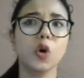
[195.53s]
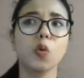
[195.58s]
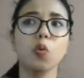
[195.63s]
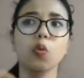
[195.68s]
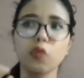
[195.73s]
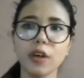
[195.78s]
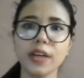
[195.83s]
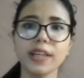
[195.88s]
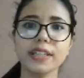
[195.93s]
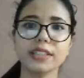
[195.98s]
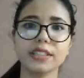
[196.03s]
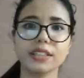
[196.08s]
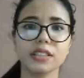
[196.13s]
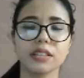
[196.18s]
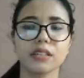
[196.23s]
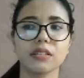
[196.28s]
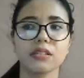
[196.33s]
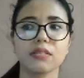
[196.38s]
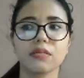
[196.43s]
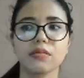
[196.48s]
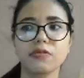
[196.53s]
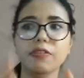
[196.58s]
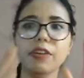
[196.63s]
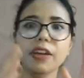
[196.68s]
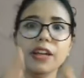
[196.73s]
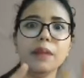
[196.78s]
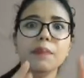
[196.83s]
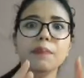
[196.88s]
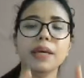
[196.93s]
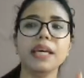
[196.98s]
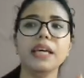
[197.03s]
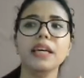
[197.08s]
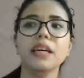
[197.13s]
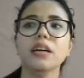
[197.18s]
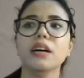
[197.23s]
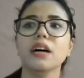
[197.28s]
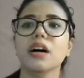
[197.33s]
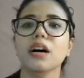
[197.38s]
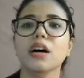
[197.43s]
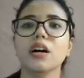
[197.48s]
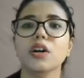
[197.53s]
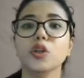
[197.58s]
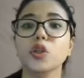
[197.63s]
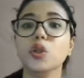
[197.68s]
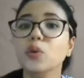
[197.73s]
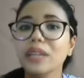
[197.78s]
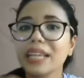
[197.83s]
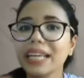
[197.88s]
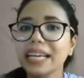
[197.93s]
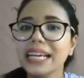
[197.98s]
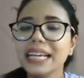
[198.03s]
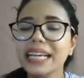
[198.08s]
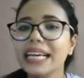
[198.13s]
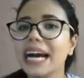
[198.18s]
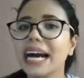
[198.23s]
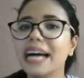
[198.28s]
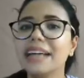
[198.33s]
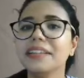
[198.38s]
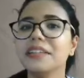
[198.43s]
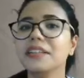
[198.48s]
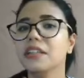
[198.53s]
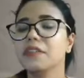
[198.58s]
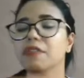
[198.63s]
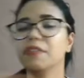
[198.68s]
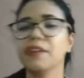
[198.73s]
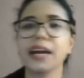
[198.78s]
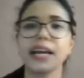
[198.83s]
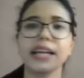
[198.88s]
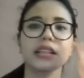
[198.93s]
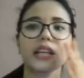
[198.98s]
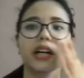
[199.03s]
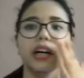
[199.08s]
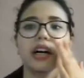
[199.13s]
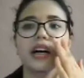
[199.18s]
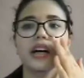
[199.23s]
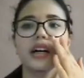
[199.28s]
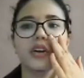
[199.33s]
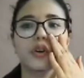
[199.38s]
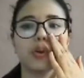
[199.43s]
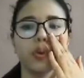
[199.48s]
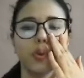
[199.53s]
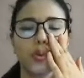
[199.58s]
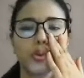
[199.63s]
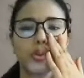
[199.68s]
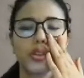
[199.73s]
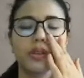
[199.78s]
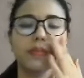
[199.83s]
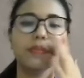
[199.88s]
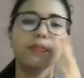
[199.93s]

which will be uniquely identifying the rows.